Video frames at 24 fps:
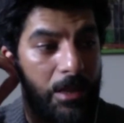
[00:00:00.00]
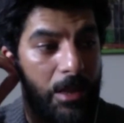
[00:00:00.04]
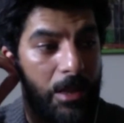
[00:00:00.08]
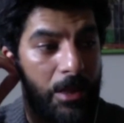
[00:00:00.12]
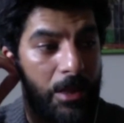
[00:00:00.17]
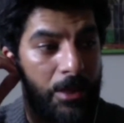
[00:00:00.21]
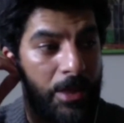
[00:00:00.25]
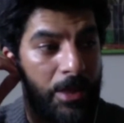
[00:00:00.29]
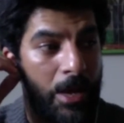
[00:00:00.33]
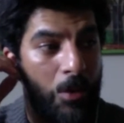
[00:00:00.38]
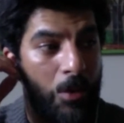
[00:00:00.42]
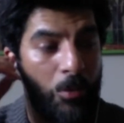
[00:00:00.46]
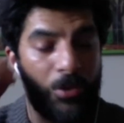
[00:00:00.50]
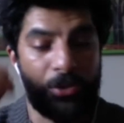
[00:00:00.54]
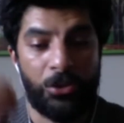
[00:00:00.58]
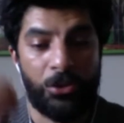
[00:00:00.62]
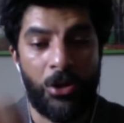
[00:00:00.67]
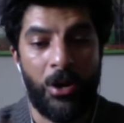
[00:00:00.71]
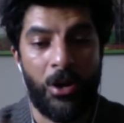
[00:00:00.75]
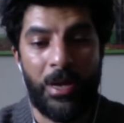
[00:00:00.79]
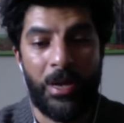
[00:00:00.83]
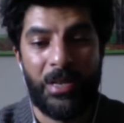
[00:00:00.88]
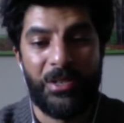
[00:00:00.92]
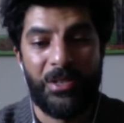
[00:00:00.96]
that was
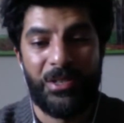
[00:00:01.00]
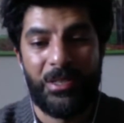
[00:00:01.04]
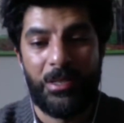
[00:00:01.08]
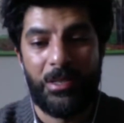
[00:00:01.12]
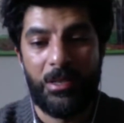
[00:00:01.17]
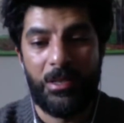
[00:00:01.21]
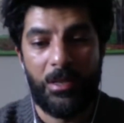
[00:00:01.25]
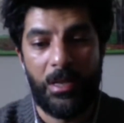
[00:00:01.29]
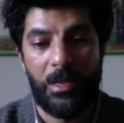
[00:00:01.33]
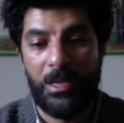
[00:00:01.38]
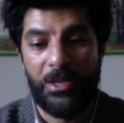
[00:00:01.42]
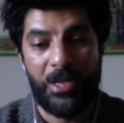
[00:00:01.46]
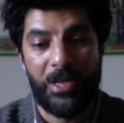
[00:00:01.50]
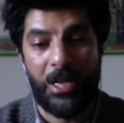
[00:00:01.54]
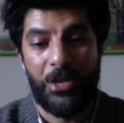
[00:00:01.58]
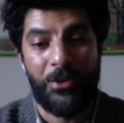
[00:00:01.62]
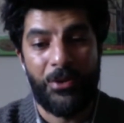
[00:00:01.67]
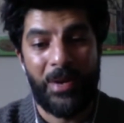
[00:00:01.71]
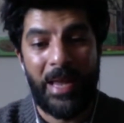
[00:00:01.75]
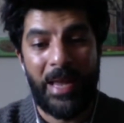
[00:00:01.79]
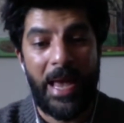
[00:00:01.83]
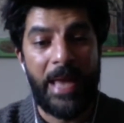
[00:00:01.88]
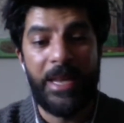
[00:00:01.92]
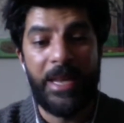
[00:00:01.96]
not
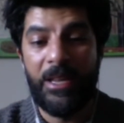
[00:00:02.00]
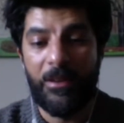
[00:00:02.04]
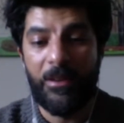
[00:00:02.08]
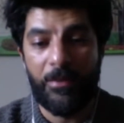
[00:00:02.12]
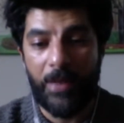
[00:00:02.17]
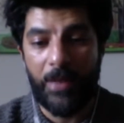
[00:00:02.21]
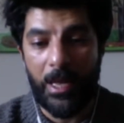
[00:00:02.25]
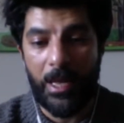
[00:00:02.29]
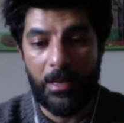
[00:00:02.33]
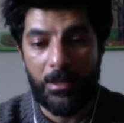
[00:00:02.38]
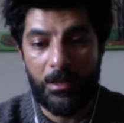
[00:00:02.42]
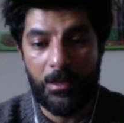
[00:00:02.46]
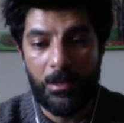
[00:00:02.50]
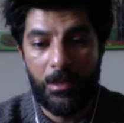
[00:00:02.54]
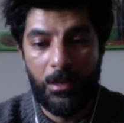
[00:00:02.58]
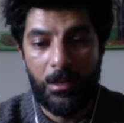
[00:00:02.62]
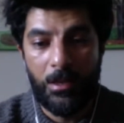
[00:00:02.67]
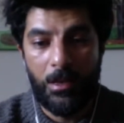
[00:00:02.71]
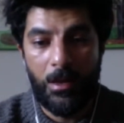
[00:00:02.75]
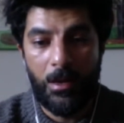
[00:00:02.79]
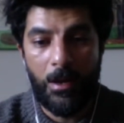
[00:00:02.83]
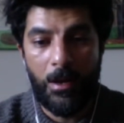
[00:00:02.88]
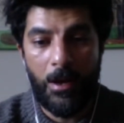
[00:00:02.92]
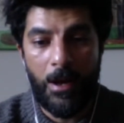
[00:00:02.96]
engendering any of that,
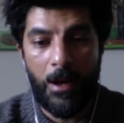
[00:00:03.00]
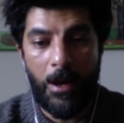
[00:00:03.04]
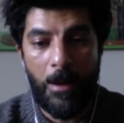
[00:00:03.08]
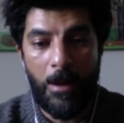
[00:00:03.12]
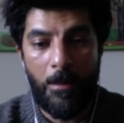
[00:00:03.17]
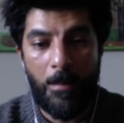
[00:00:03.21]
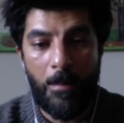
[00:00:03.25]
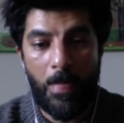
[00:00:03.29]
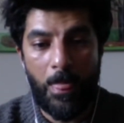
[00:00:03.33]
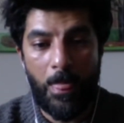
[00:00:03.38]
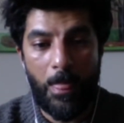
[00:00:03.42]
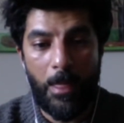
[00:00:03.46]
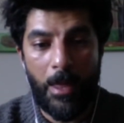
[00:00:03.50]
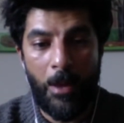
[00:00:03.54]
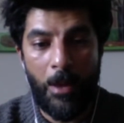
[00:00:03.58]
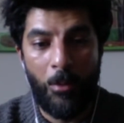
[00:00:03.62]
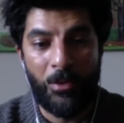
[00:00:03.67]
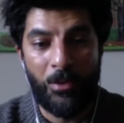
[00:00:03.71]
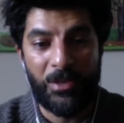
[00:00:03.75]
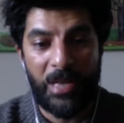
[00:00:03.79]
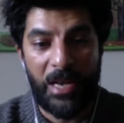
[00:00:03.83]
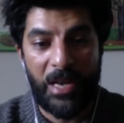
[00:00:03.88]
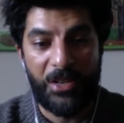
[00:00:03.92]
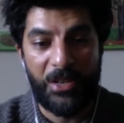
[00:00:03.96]
it
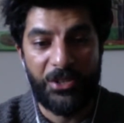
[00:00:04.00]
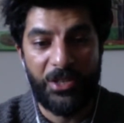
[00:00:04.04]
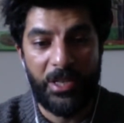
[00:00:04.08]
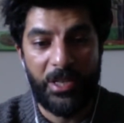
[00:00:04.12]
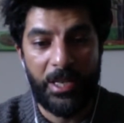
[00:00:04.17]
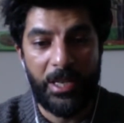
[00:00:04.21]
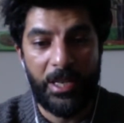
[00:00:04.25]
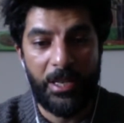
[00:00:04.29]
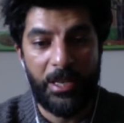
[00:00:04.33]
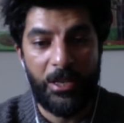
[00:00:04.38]
was actually